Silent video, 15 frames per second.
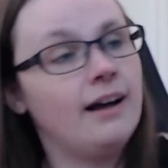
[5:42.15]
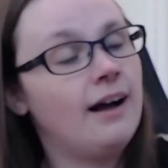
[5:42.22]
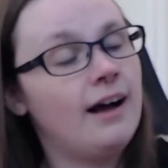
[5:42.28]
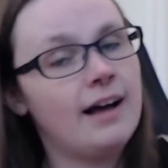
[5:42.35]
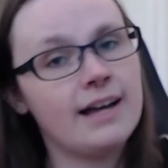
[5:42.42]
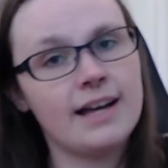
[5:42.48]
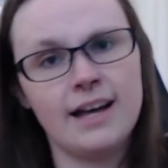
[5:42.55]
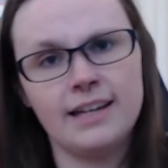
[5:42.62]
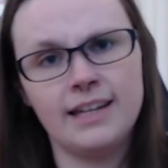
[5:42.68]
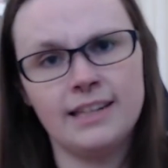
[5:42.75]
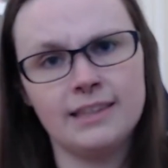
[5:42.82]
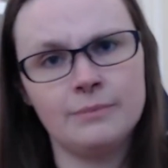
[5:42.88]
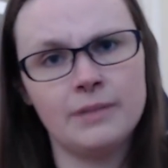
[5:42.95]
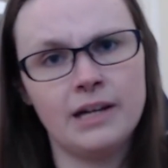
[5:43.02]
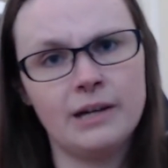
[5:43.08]
I can't eat
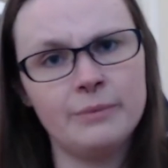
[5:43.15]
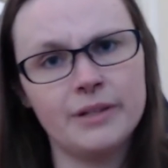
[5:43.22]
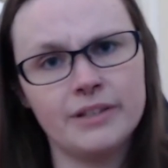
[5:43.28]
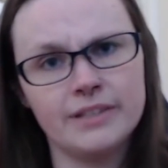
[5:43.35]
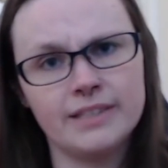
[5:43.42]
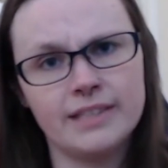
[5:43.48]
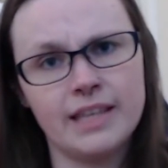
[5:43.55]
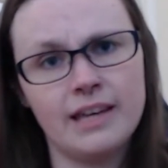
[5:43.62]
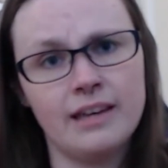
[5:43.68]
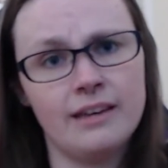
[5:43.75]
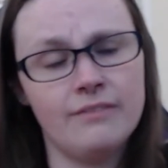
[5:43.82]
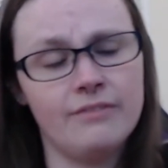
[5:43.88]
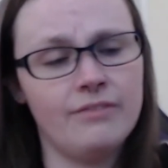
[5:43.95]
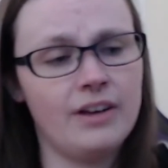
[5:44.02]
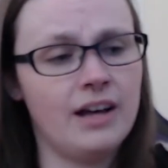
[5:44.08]
them now because
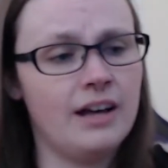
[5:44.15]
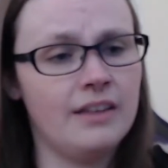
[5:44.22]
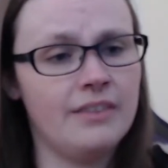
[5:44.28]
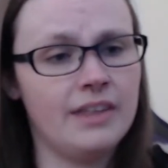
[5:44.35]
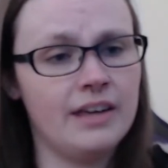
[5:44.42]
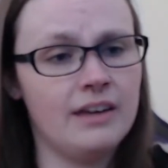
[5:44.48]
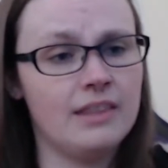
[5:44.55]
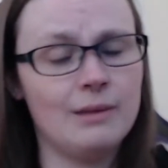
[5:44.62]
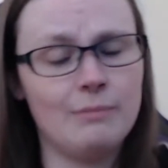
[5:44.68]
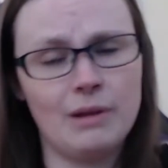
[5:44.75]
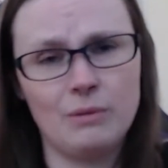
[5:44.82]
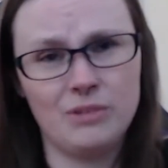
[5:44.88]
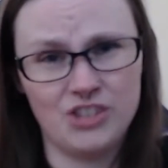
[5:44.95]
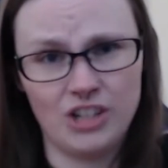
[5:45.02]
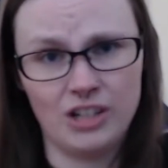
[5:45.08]
they're made
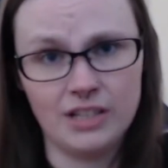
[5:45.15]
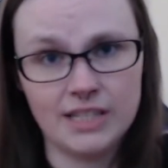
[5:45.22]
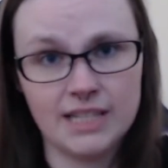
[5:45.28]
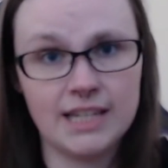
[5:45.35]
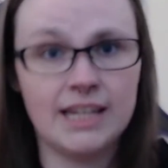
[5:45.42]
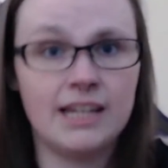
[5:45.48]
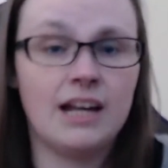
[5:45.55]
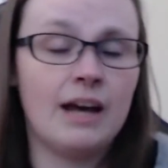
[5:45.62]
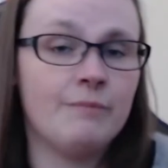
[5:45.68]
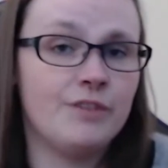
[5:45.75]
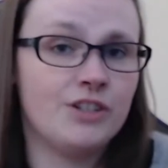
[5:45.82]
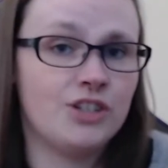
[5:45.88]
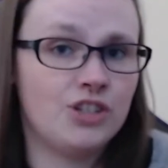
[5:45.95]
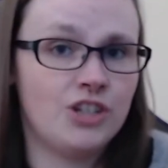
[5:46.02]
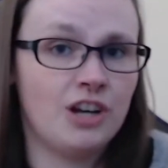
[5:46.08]
with gelatin and I'm
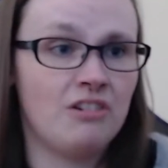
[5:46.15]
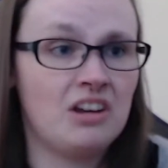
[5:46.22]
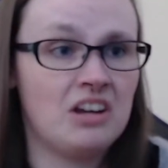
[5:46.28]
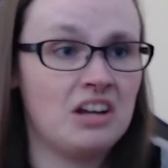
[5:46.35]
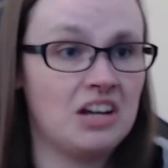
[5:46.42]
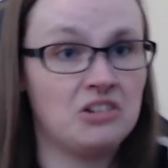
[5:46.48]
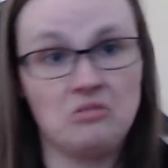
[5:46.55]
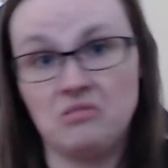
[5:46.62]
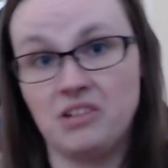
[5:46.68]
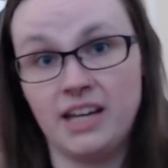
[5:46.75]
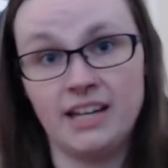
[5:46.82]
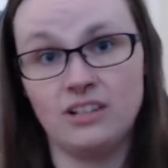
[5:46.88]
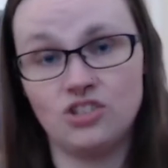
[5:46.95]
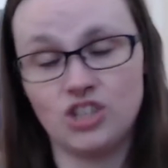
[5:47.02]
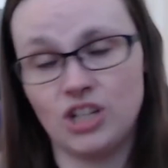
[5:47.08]
vegetarian. I don't
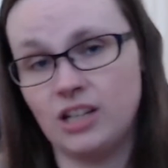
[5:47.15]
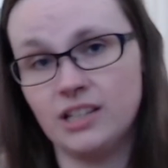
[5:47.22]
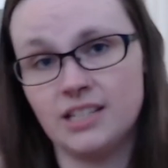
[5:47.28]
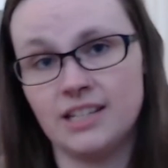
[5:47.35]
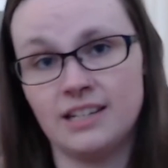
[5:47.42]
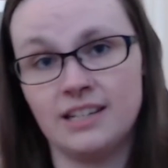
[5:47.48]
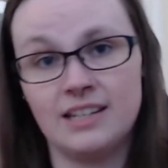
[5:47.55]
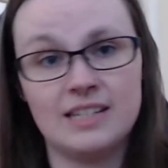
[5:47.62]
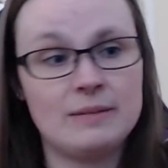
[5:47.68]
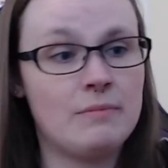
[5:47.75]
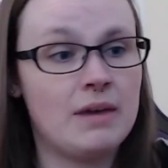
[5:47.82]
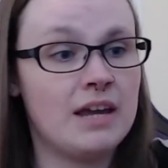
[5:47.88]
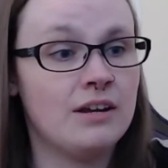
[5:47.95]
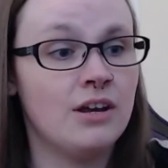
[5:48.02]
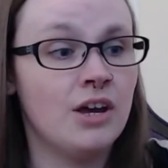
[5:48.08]
eat gelatin. It's
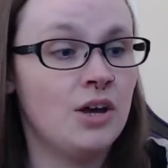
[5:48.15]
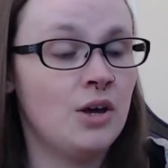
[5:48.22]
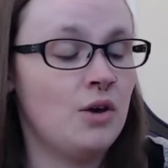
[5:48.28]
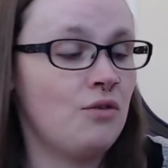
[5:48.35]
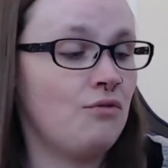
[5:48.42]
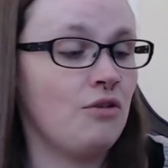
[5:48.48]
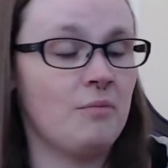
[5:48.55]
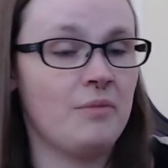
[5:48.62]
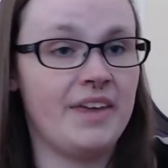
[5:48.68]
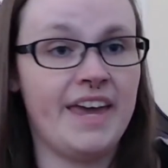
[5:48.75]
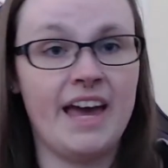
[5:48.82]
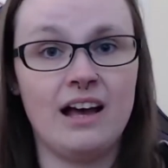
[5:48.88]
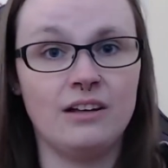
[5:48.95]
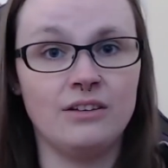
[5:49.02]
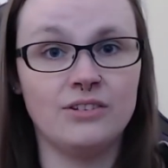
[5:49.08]
made from
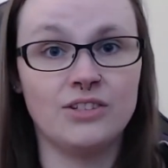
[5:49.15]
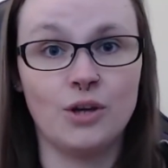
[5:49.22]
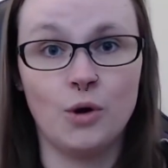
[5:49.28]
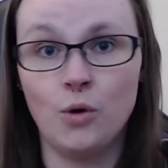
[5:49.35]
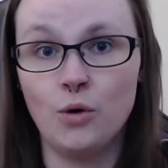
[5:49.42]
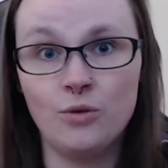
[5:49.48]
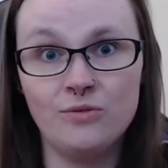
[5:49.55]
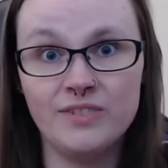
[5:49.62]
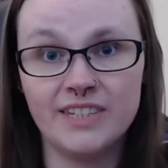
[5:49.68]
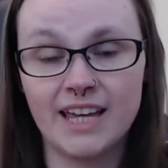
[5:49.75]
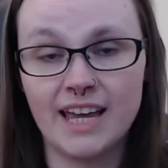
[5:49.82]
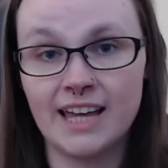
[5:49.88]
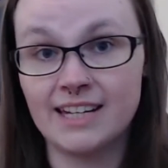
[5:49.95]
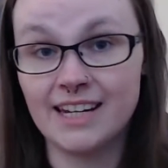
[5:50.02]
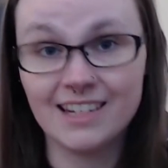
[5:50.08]
cow's hooves
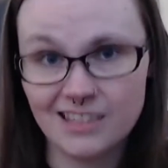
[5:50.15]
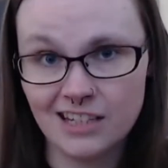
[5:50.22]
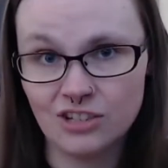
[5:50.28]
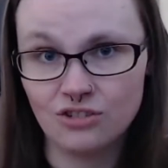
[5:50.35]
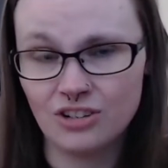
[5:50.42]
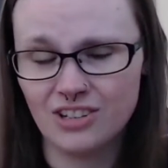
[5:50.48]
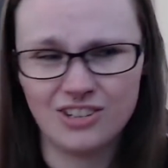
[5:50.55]
and etc.